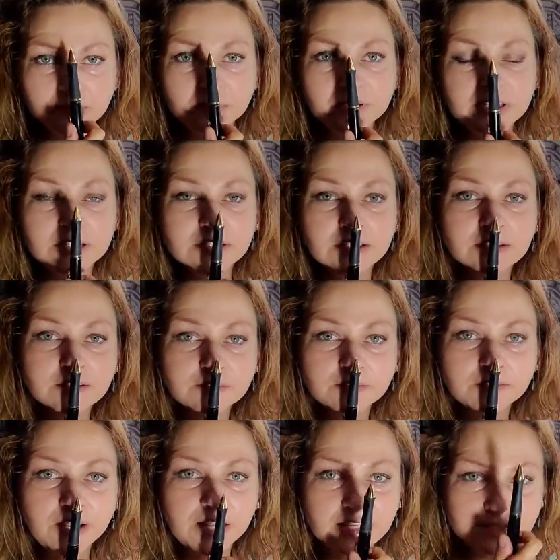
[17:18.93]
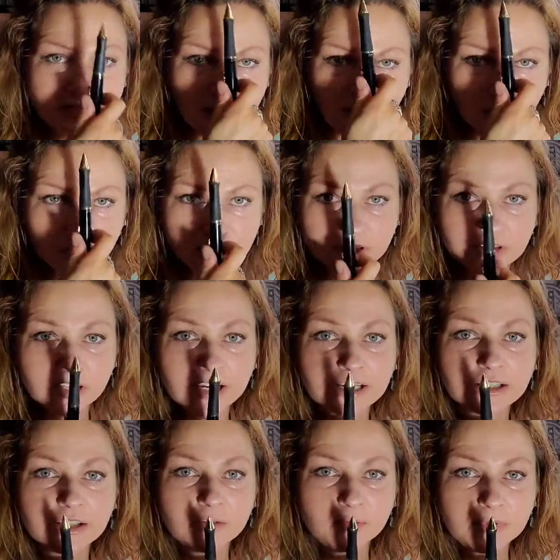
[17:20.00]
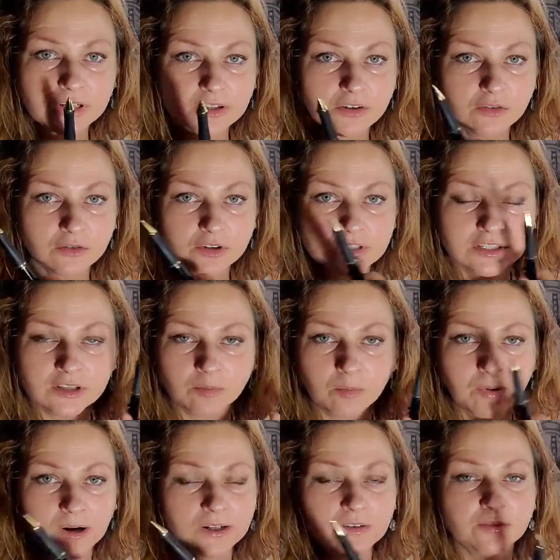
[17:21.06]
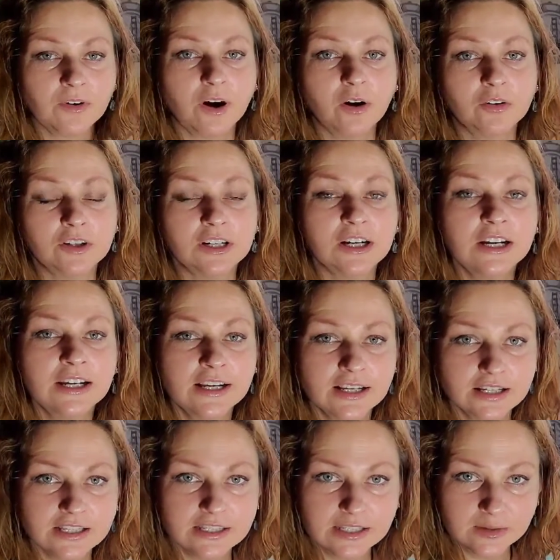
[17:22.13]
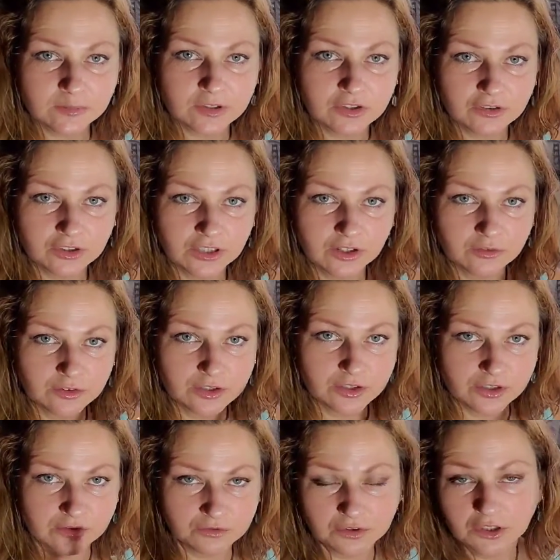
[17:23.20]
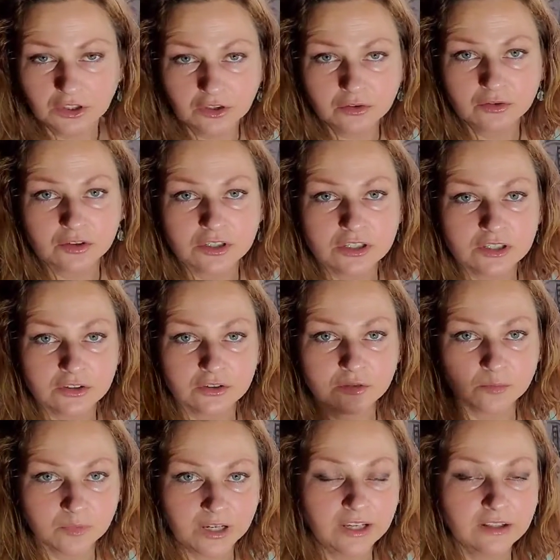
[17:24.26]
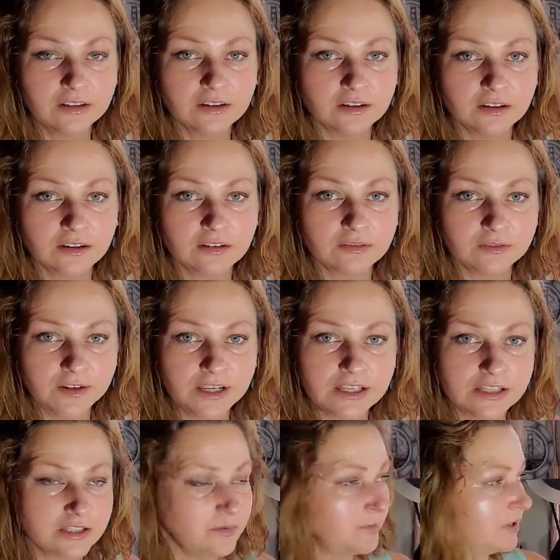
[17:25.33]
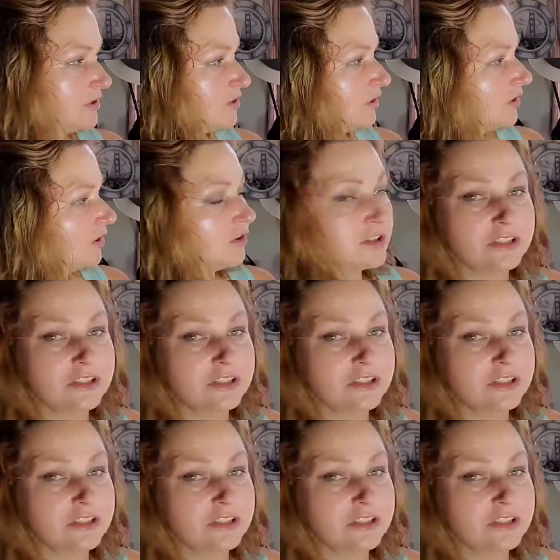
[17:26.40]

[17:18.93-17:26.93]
painting the face, our line in the middle was the part of our symmetry, which is we use to make the face symmetrical.